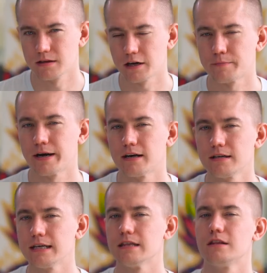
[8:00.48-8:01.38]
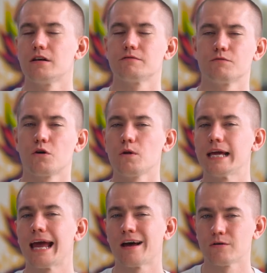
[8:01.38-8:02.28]
they're apparently
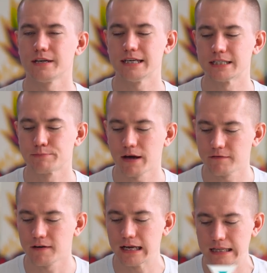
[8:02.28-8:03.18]
rolling out a Spotify